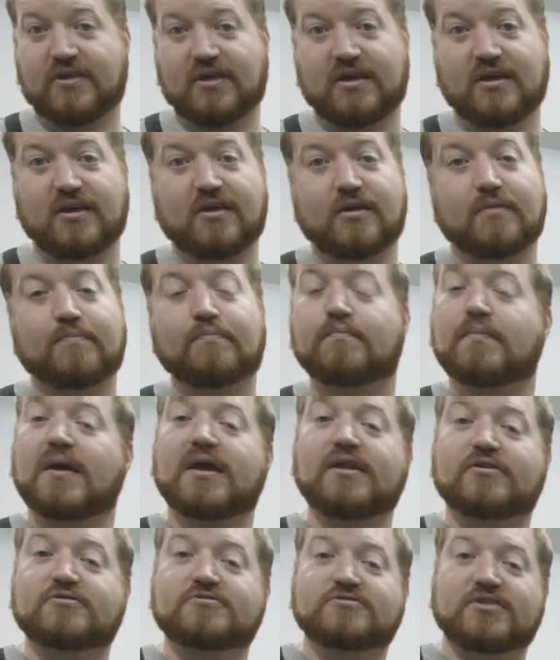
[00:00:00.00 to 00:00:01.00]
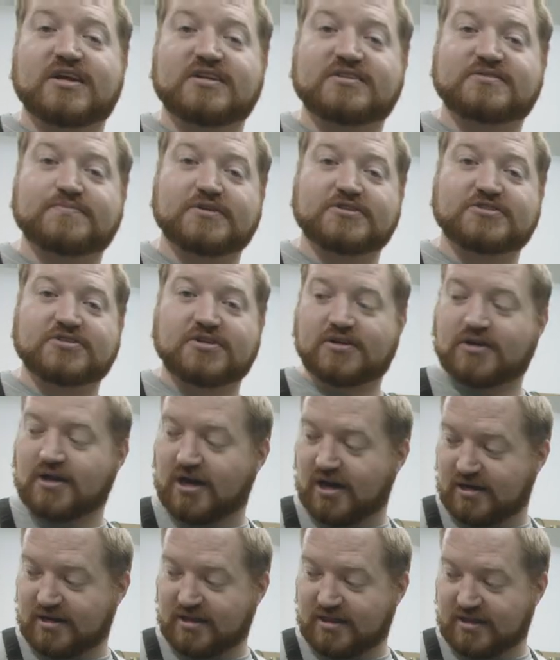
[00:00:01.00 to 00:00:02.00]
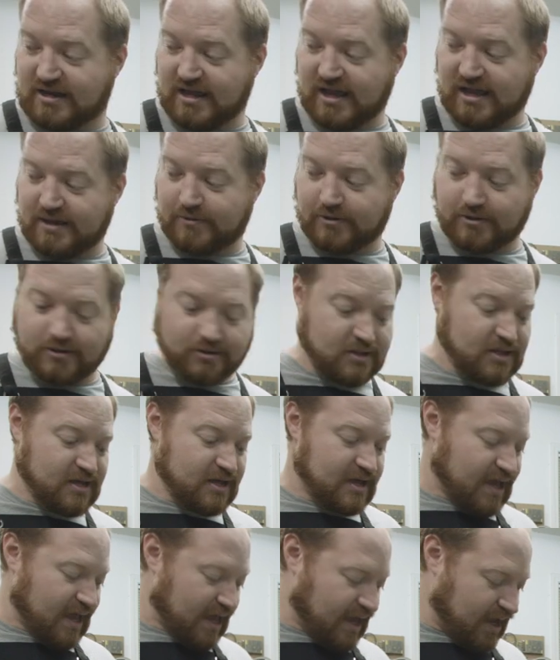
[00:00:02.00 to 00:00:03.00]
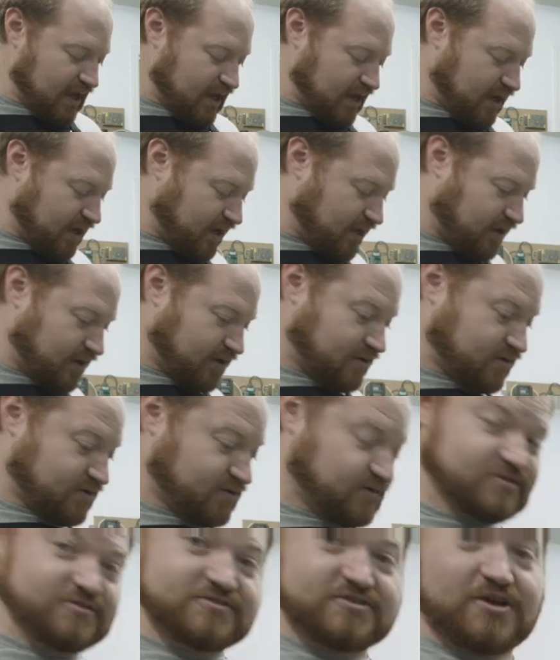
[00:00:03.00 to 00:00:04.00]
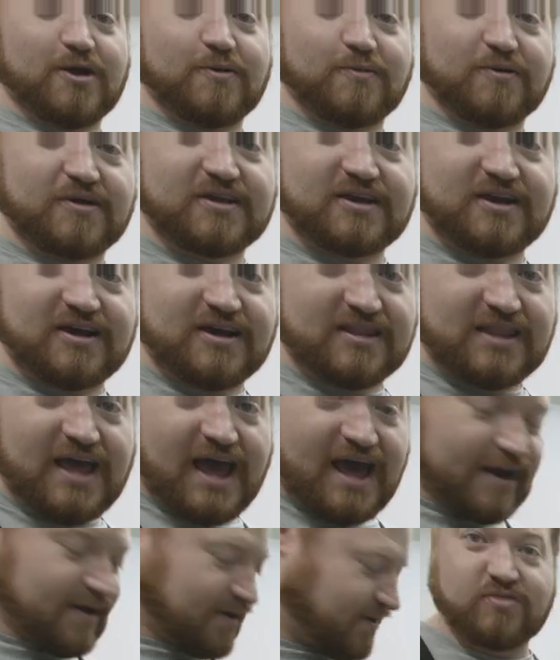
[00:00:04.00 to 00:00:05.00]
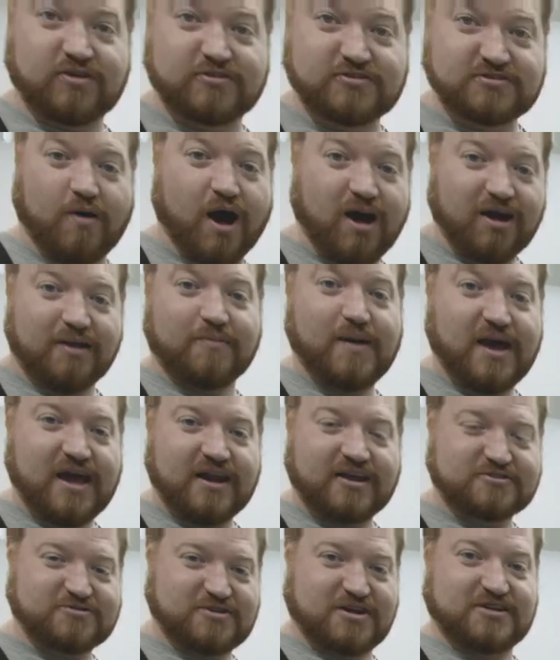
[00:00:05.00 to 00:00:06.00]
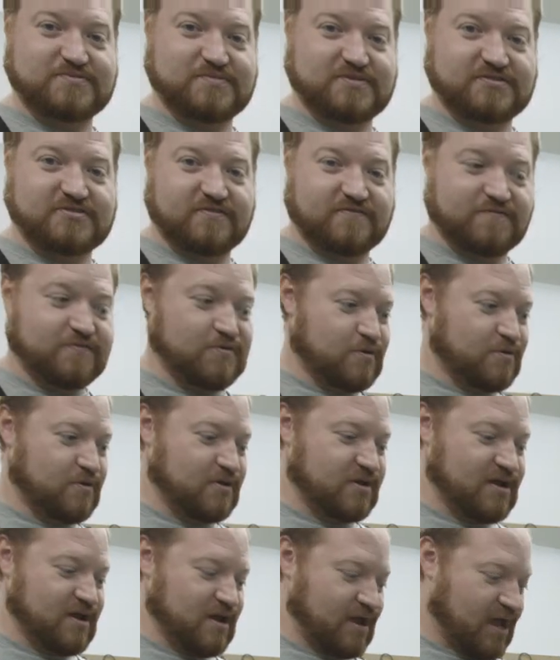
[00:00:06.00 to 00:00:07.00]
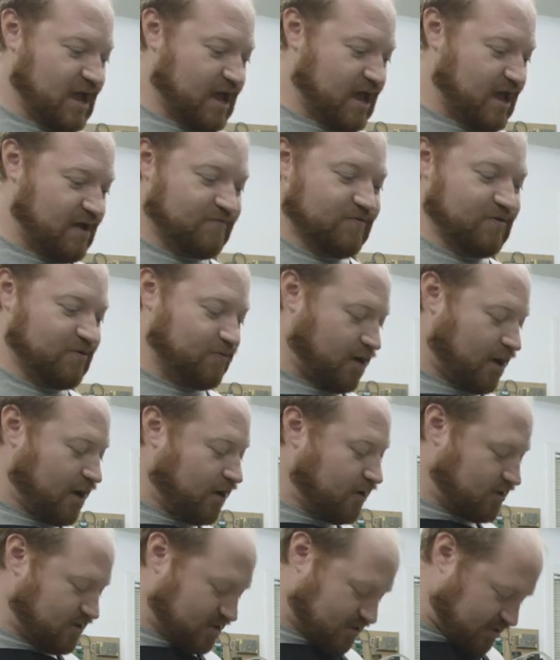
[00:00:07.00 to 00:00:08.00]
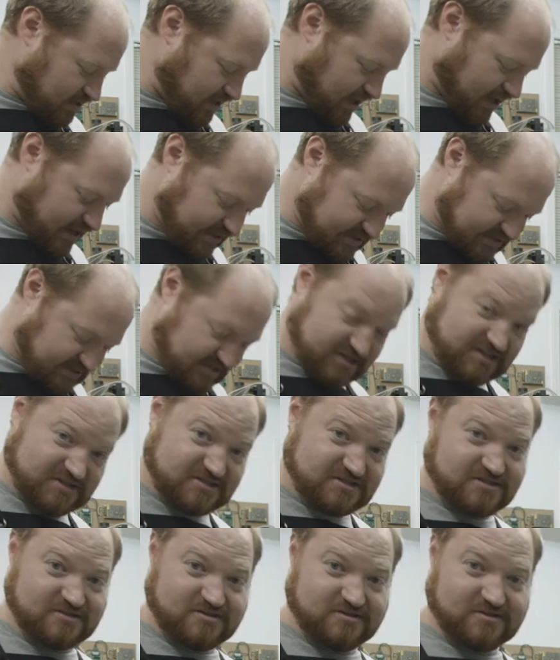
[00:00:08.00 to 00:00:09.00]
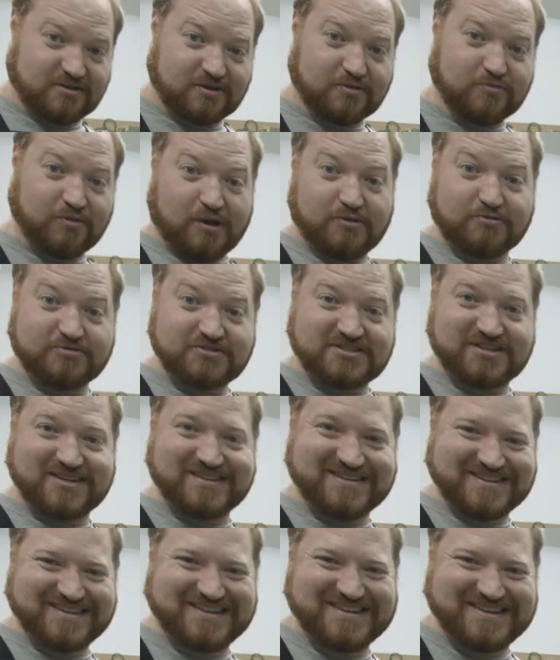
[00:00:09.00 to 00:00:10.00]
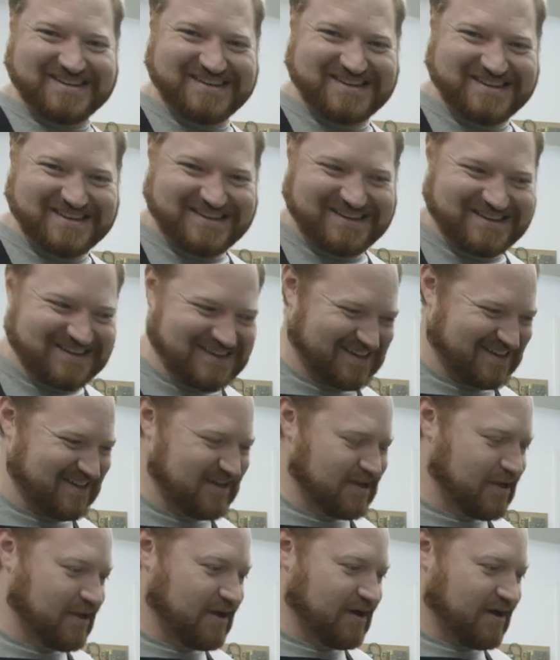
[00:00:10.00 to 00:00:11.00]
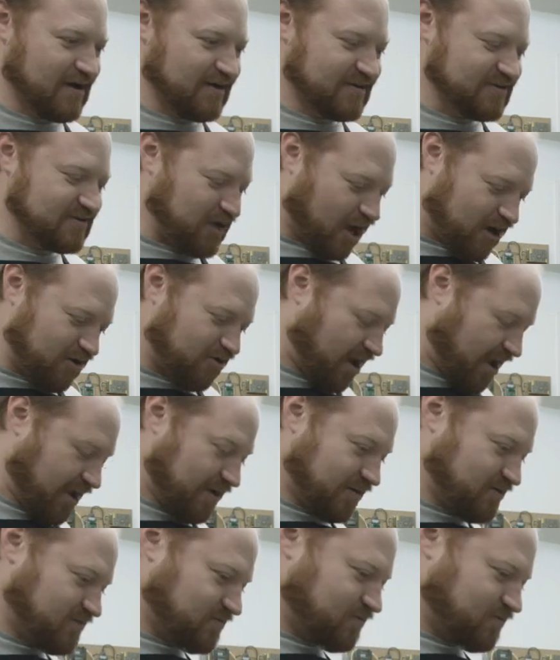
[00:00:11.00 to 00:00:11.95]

the manual transmission onto the table and start working on that. There's automatic transmission fluid everywhere, and it's just gross. All right,